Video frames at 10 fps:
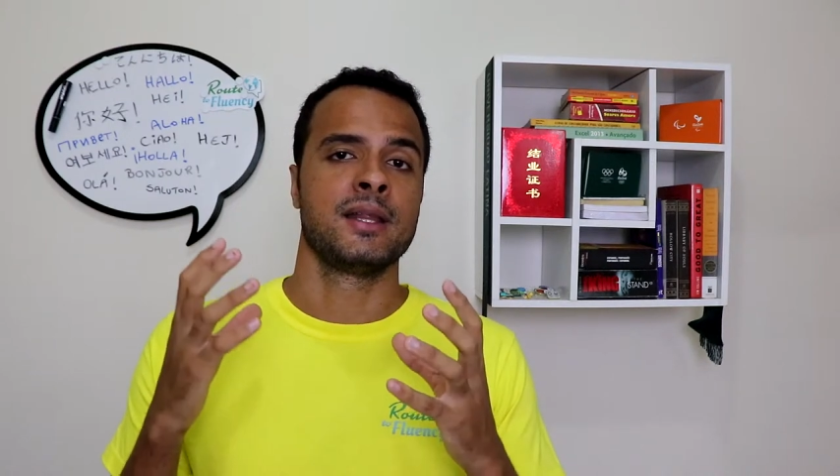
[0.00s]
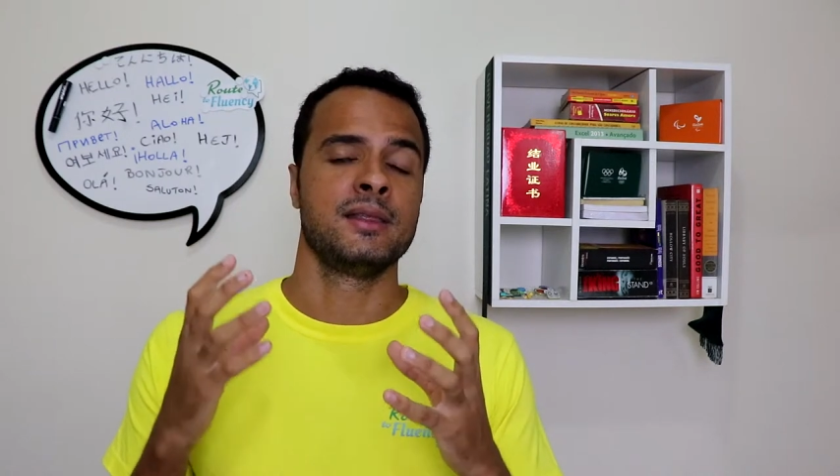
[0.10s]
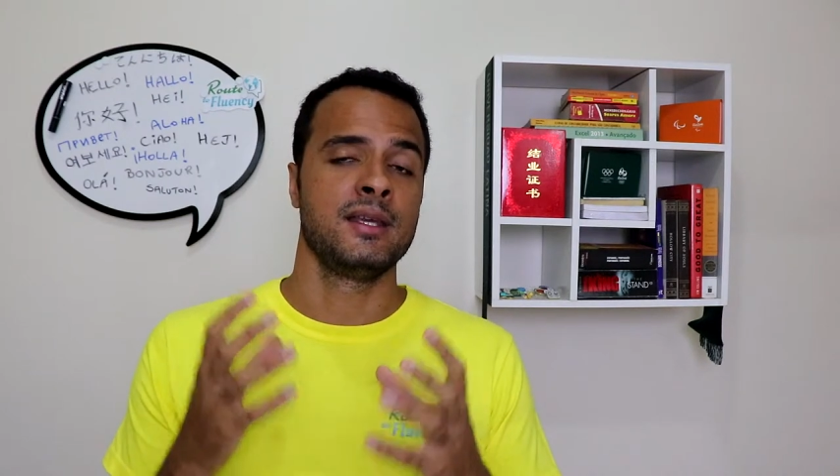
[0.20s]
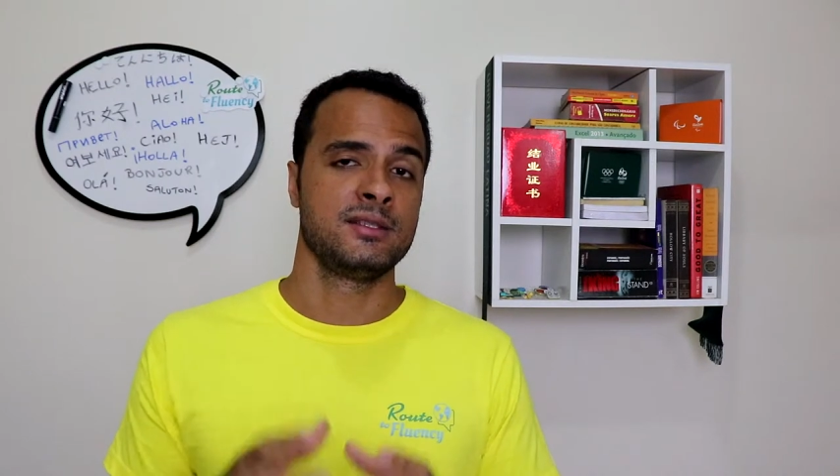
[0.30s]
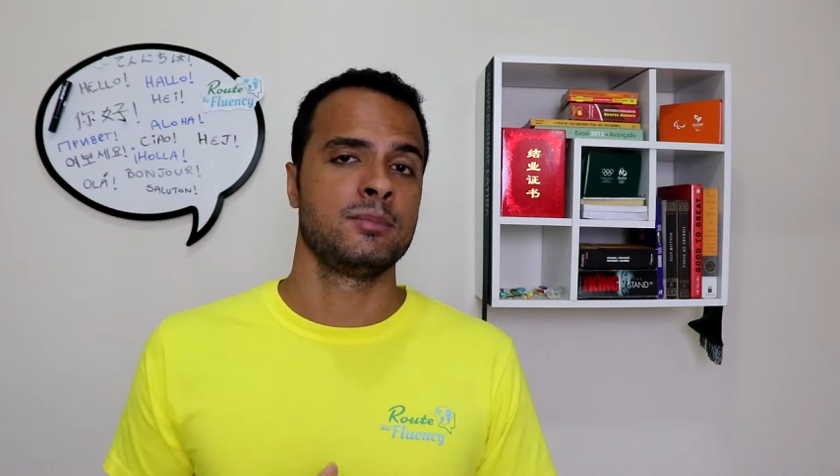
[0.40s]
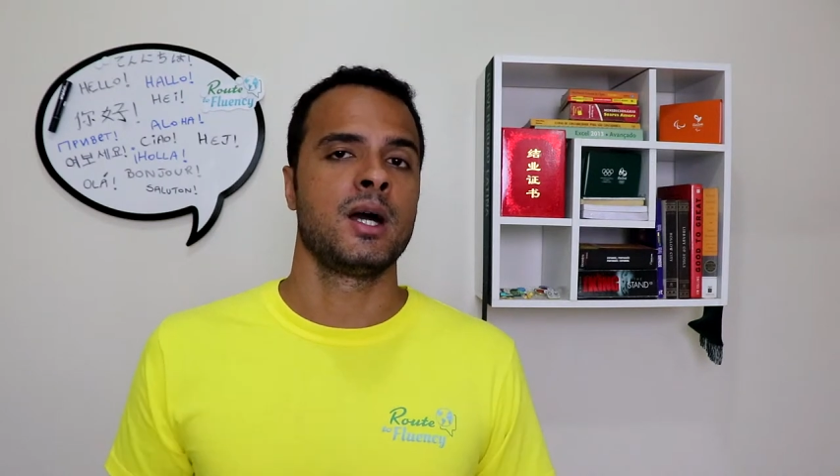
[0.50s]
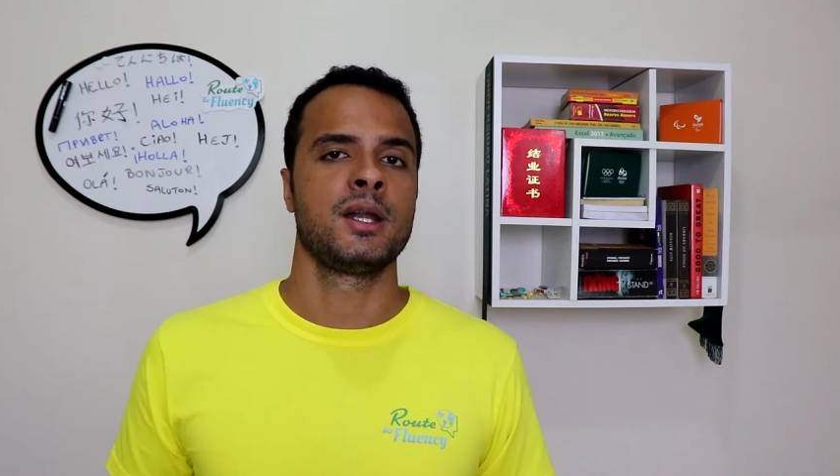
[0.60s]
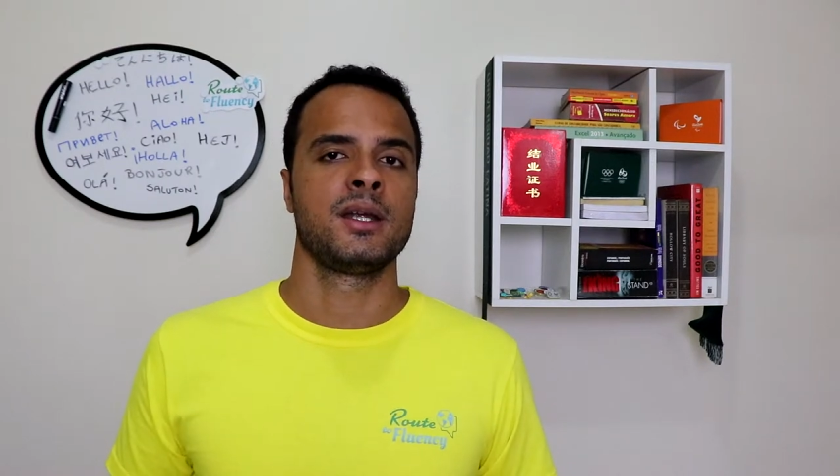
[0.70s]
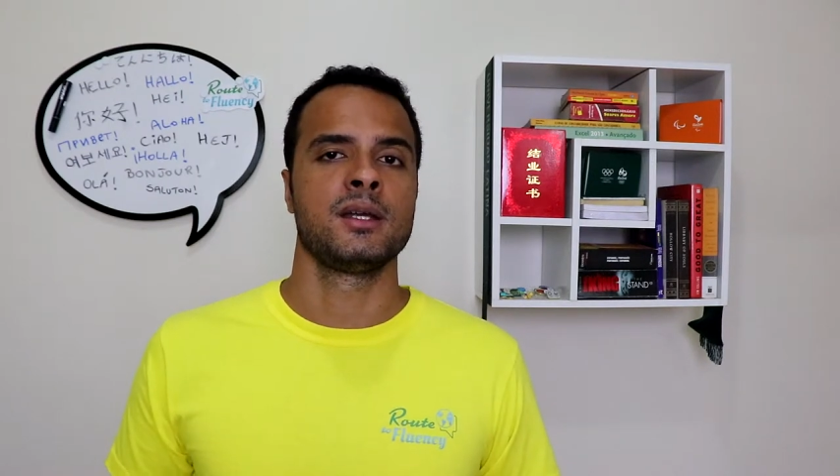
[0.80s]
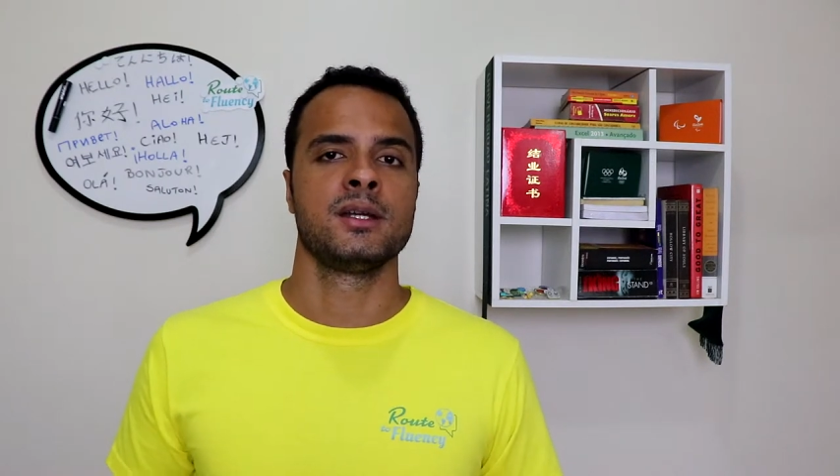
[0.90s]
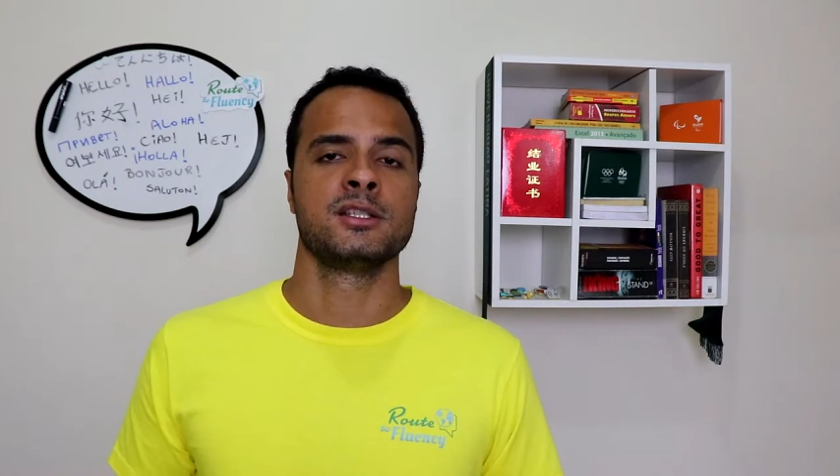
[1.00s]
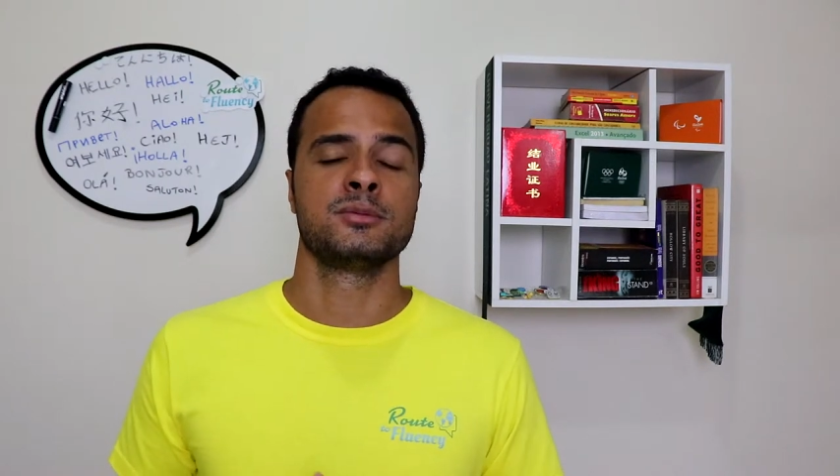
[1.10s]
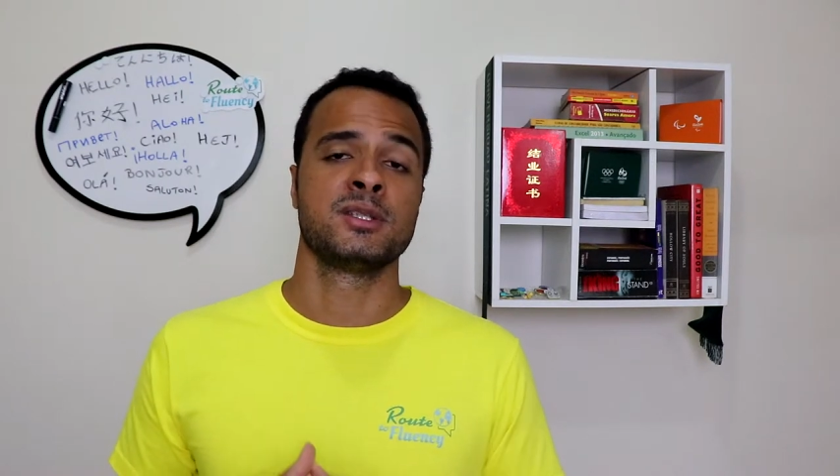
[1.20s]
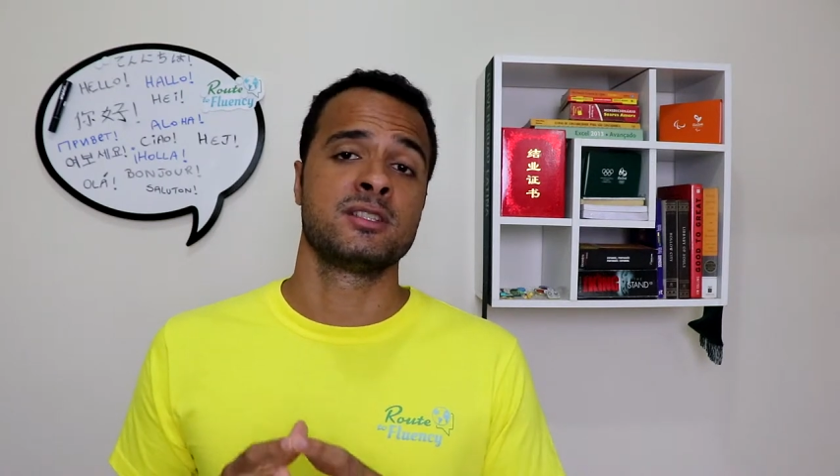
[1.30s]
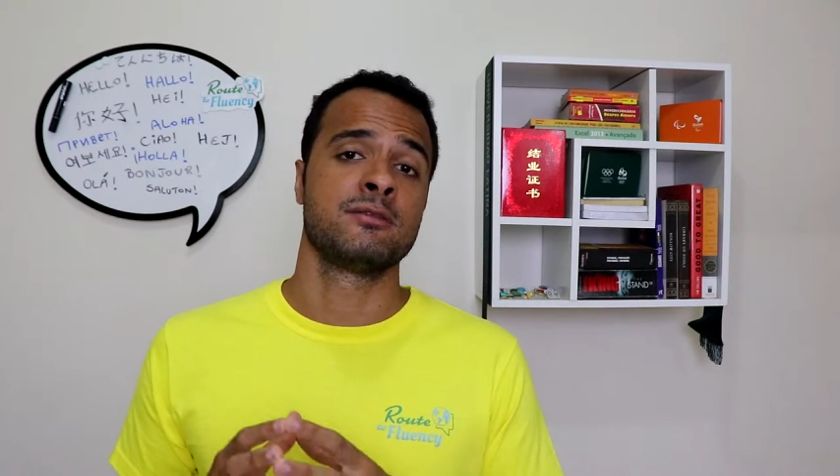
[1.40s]
this money
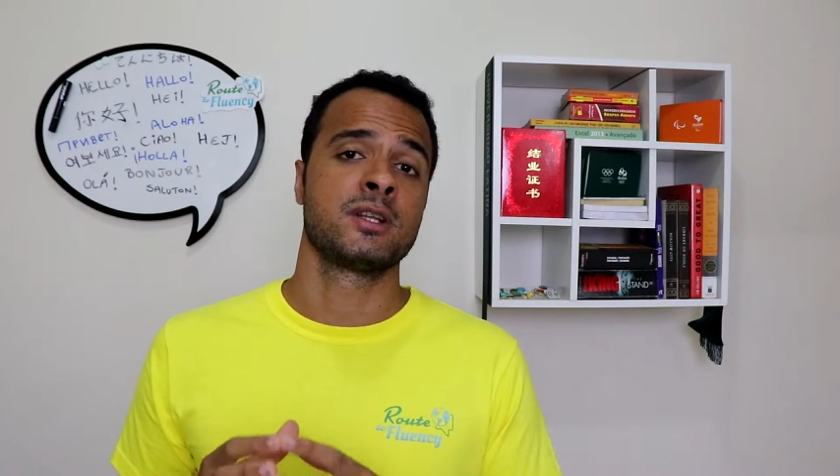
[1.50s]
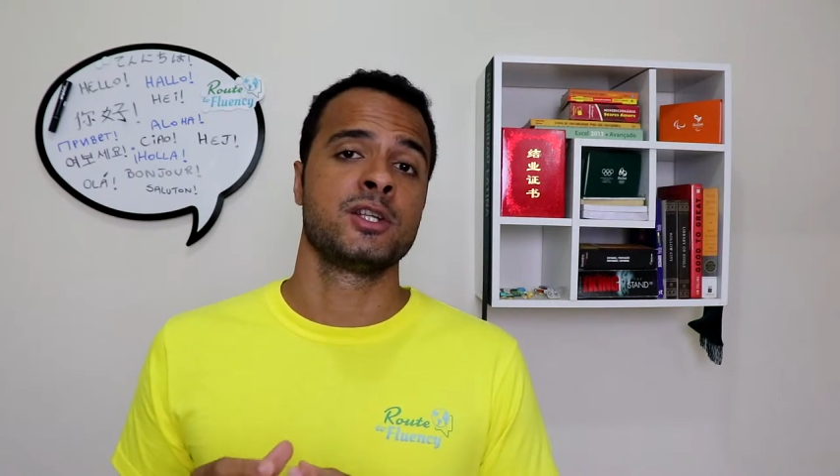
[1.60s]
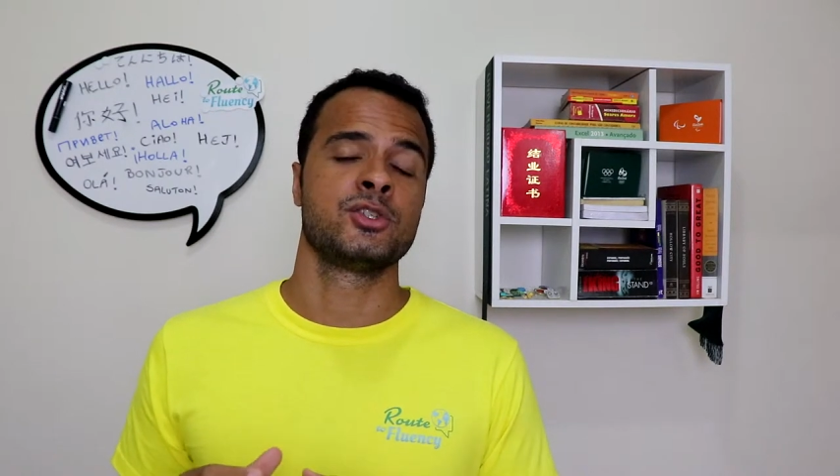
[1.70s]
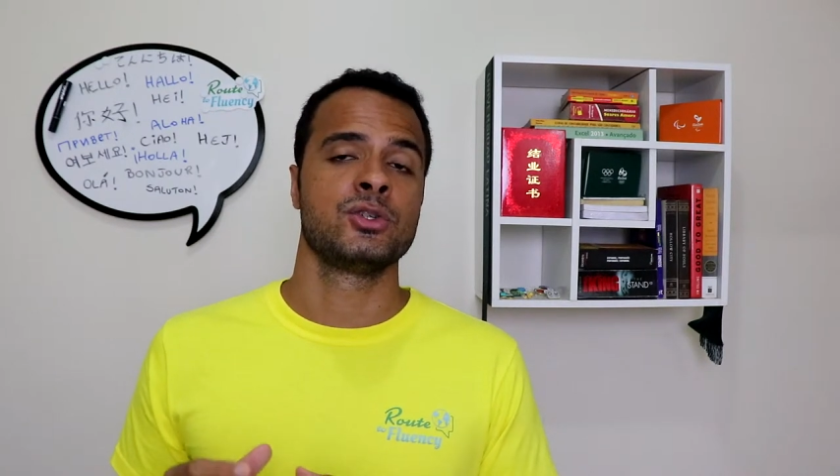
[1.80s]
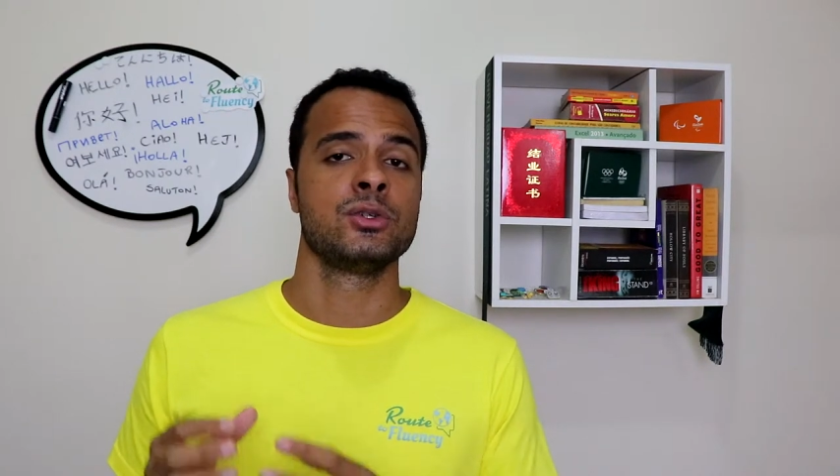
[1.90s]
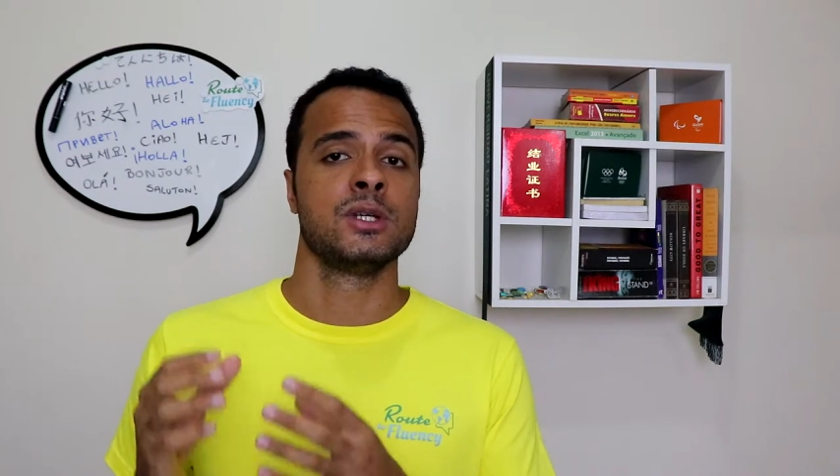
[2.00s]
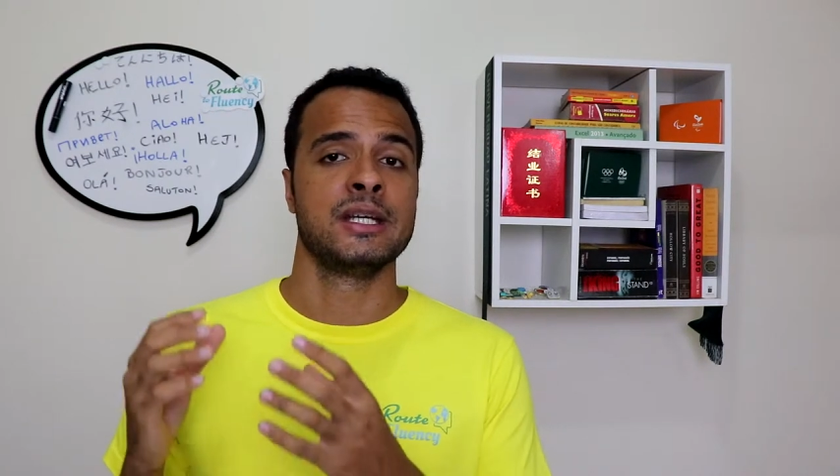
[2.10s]
specifically to